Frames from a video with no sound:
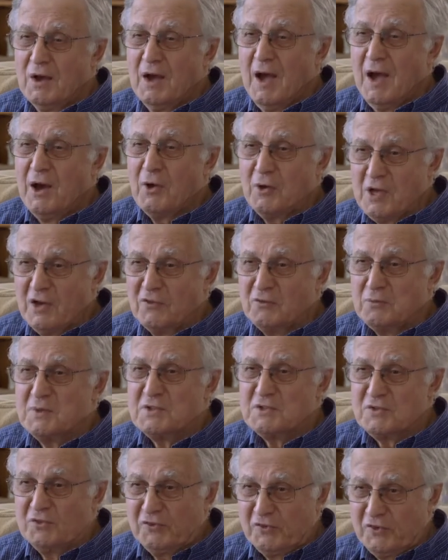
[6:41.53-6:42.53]
how
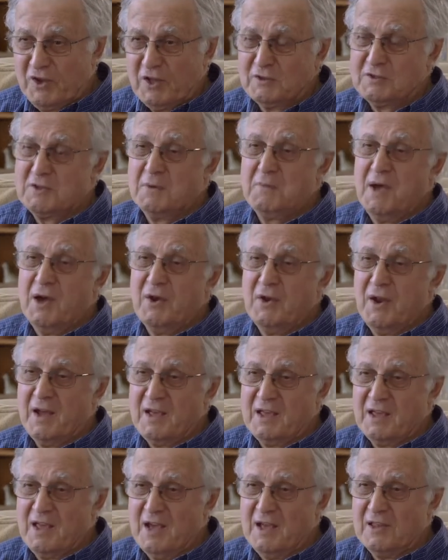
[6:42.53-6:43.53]
governments felt about
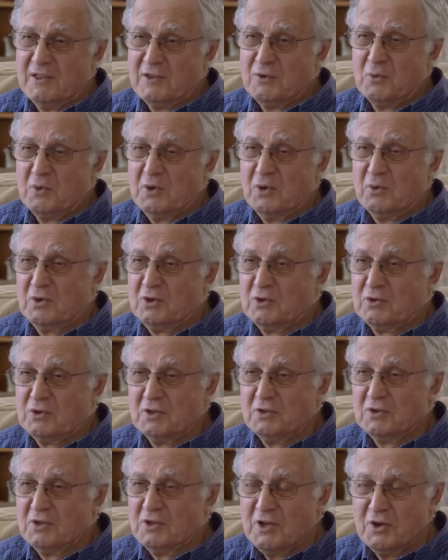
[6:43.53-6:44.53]
ICANN, that we
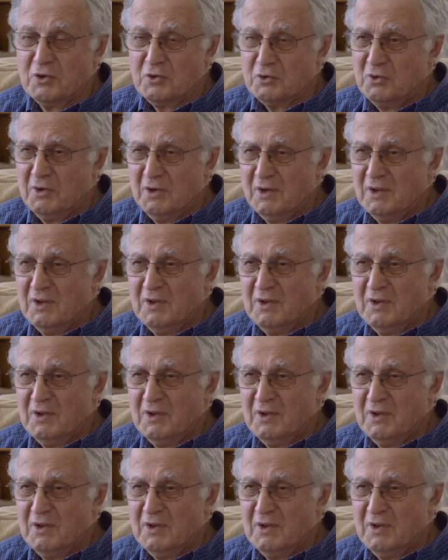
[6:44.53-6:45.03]
couldn't go